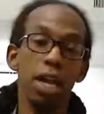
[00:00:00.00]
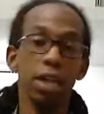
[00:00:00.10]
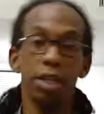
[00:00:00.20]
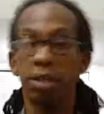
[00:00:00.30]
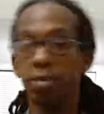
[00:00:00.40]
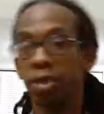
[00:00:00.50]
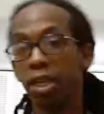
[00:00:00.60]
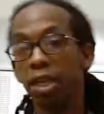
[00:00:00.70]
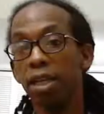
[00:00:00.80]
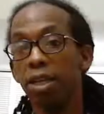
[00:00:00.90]
edited some
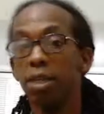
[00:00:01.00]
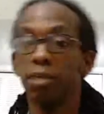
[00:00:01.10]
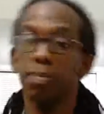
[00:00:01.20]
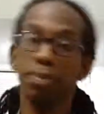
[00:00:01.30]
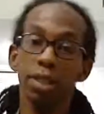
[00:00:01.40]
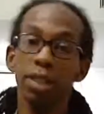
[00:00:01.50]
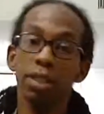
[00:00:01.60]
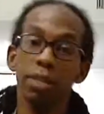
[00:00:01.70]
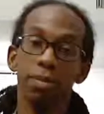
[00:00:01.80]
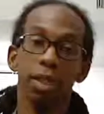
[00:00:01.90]
things, put
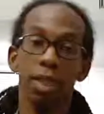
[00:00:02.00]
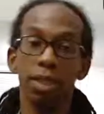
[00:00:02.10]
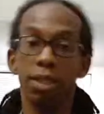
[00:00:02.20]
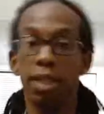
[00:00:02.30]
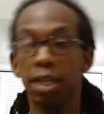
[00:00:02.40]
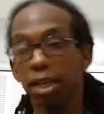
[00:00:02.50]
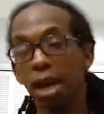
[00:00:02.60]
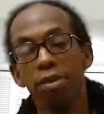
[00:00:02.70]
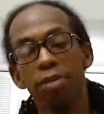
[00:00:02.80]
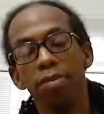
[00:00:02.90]
in some things, taken
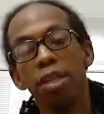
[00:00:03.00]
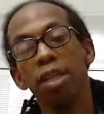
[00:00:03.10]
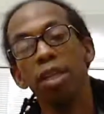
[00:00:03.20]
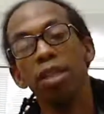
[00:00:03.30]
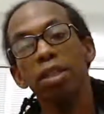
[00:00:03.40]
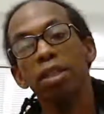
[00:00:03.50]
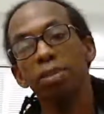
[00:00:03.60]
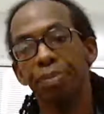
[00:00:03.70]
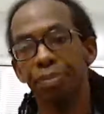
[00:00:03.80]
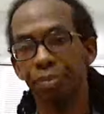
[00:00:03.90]
out some
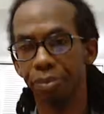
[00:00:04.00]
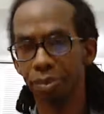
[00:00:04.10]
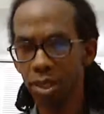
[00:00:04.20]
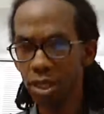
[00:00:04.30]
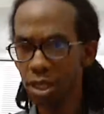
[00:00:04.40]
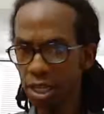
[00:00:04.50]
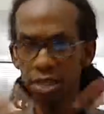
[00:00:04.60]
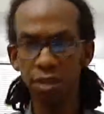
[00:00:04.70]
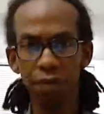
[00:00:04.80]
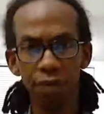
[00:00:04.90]
things,
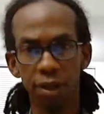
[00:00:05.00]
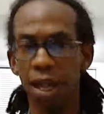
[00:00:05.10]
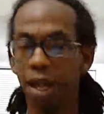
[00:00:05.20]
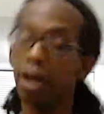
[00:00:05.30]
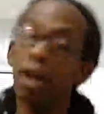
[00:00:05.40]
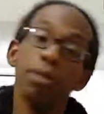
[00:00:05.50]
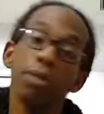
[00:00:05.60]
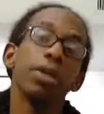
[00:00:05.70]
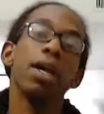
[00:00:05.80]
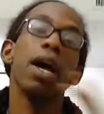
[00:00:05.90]
and you feel like, oh,
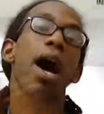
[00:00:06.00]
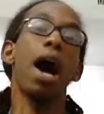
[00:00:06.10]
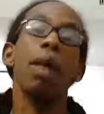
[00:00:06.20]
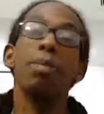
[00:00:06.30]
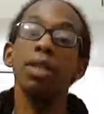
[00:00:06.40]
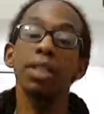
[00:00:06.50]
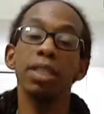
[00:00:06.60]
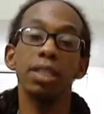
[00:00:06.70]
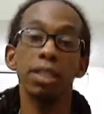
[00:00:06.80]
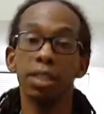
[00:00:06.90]
I
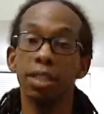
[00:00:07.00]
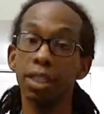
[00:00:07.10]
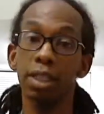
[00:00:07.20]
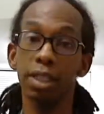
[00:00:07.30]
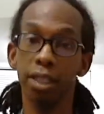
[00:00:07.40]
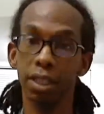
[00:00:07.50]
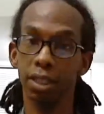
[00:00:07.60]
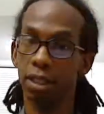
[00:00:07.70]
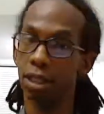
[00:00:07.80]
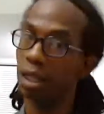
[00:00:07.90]
believe this is it.
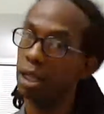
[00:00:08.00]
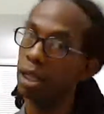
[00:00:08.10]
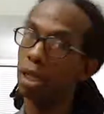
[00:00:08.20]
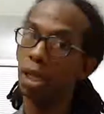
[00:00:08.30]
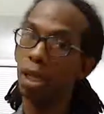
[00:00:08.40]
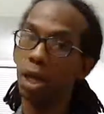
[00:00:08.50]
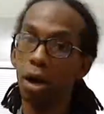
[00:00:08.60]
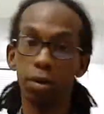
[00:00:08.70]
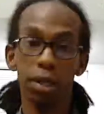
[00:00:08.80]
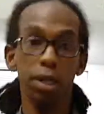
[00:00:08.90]

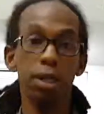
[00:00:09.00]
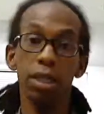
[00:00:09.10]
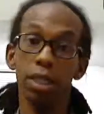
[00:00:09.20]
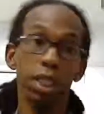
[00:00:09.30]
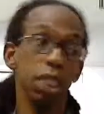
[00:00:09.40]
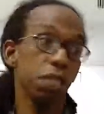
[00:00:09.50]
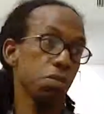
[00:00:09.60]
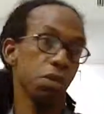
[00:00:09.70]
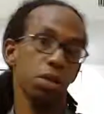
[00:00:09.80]
Okay, and then